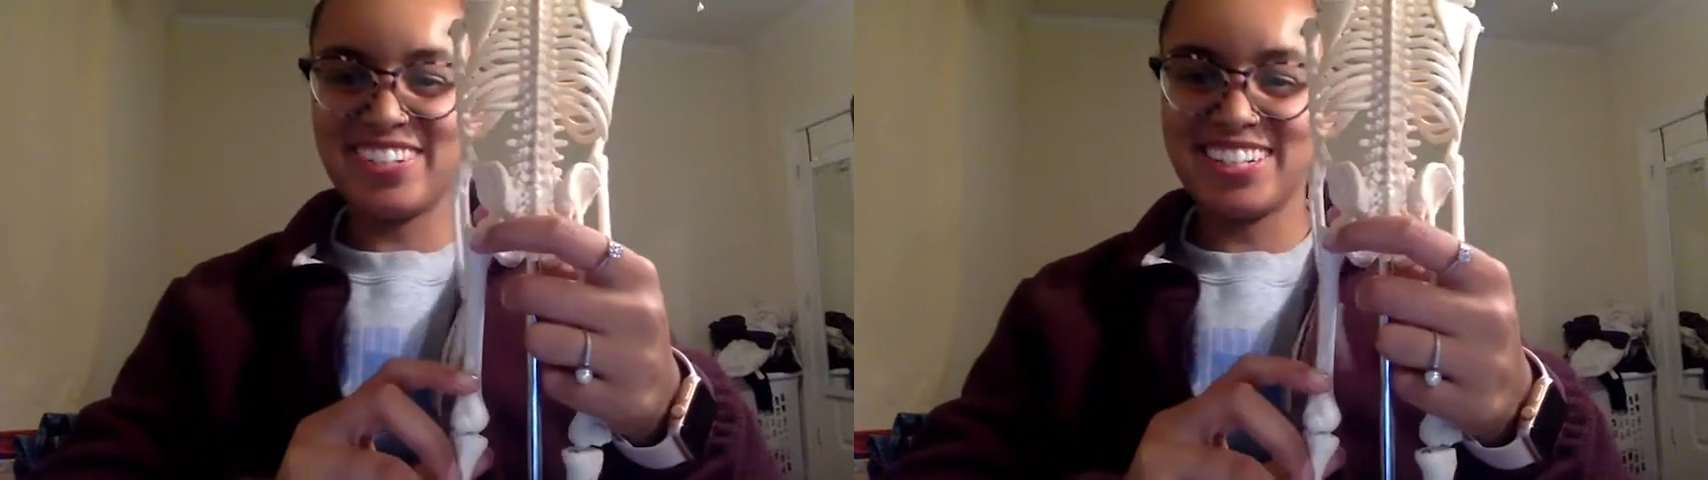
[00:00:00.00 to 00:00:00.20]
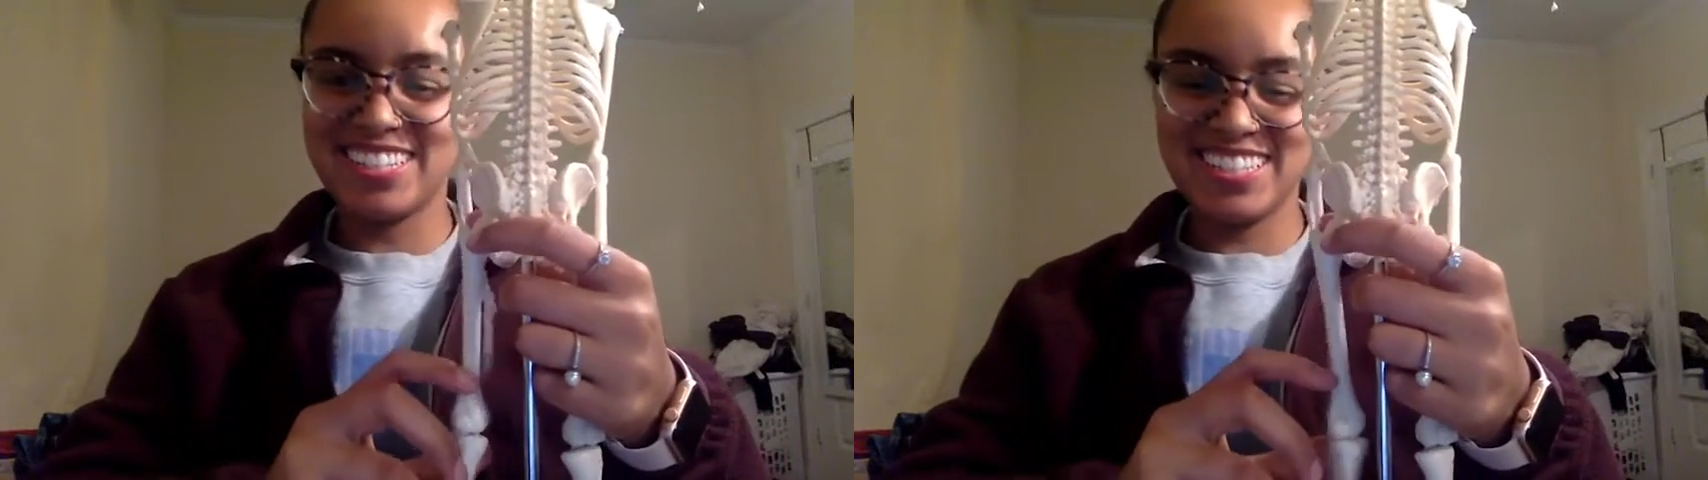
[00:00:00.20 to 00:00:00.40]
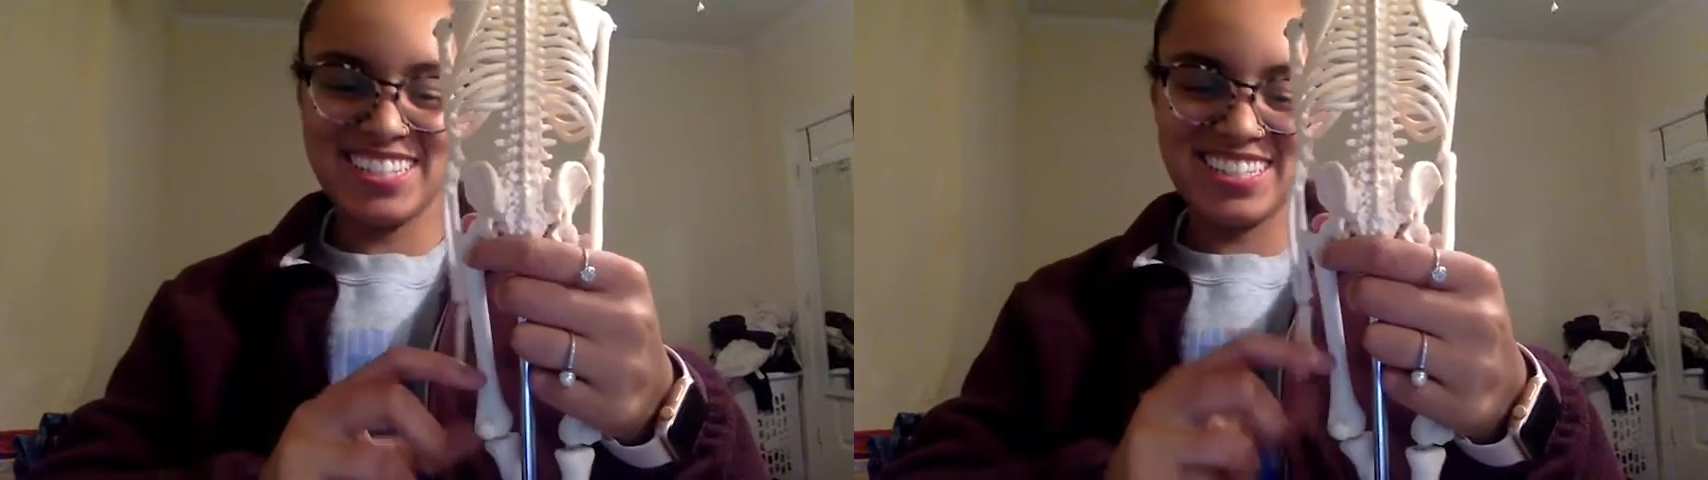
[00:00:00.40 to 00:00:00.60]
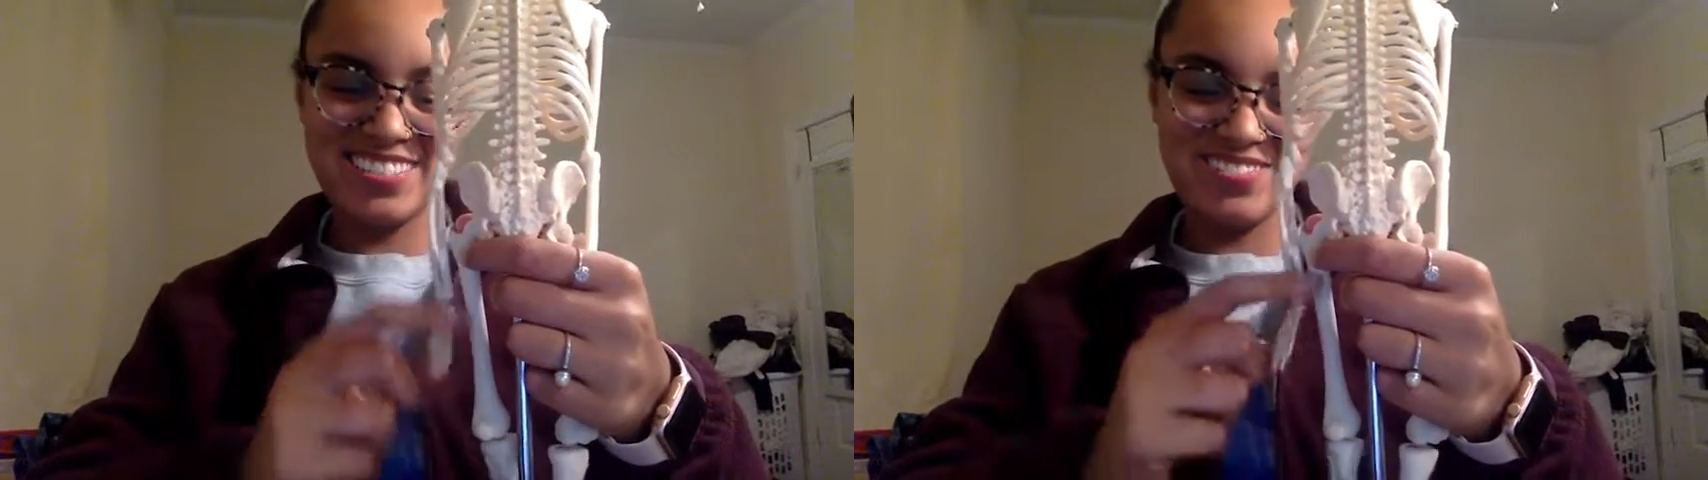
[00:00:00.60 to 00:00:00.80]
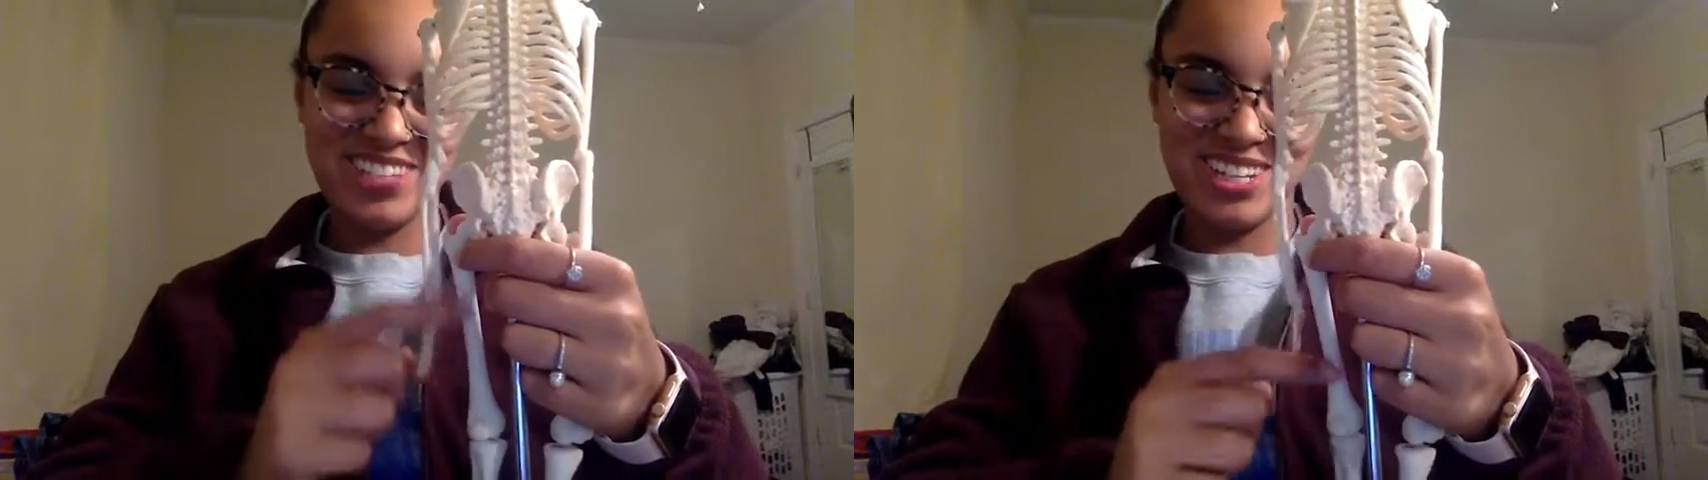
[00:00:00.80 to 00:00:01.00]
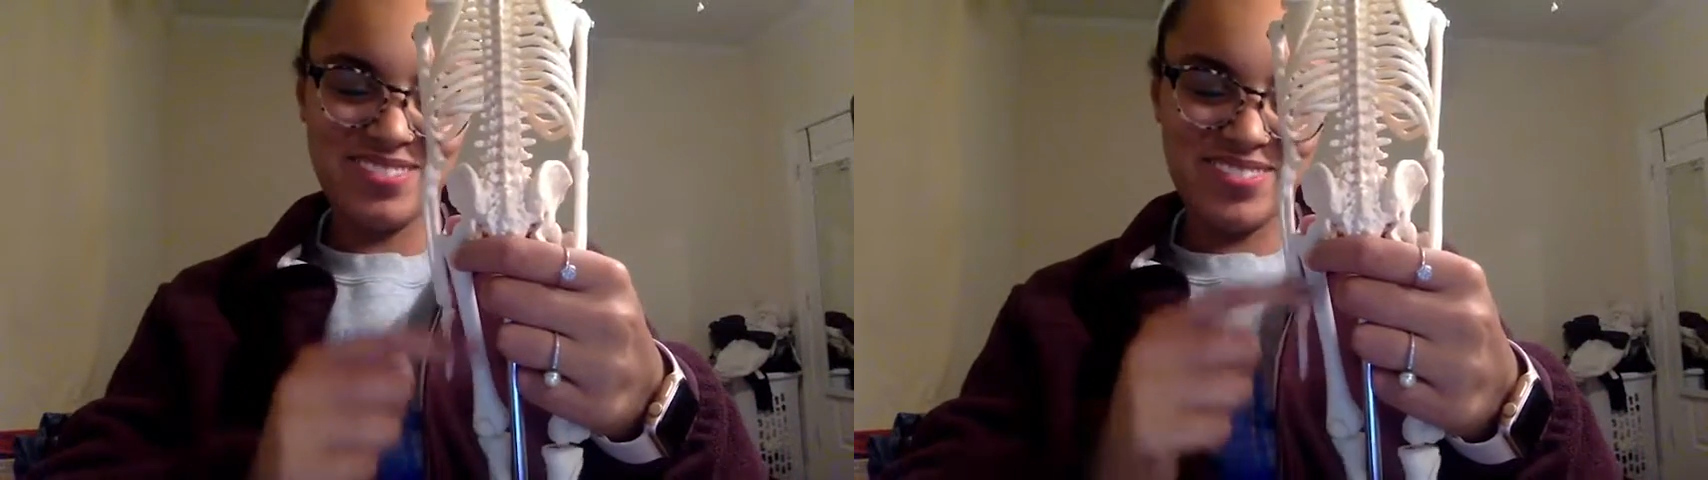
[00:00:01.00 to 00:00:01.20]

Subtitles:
first big